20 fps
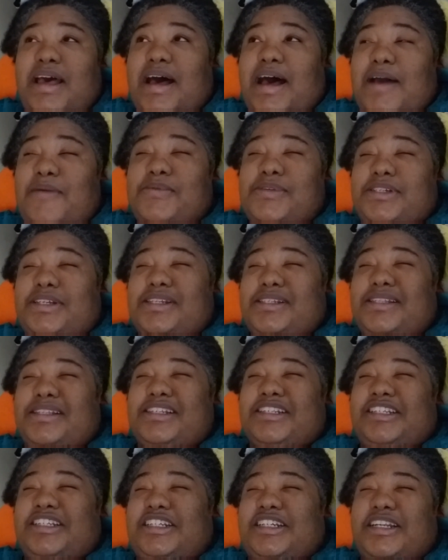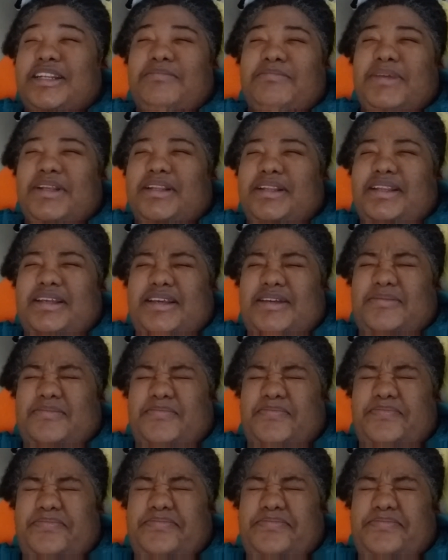I was just legitimately